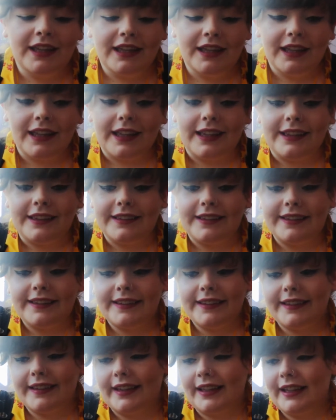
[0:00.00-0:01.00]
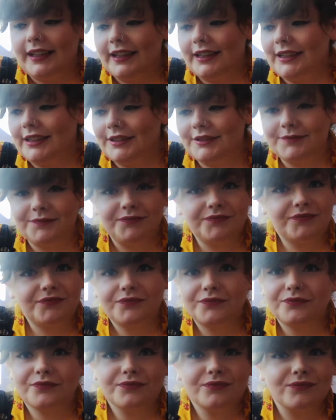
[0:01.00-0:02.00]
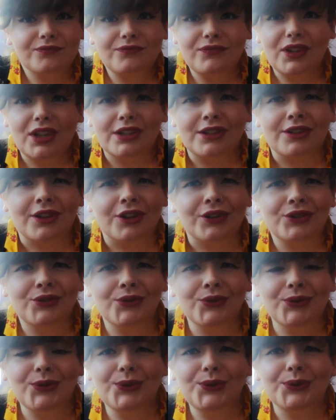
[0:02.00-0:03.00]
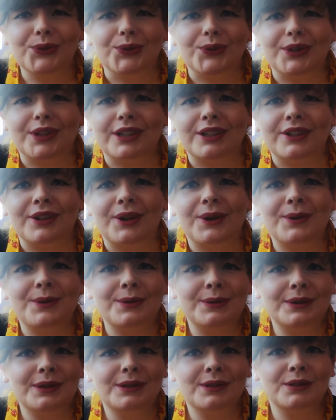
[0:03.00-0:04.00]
it's not true, you know.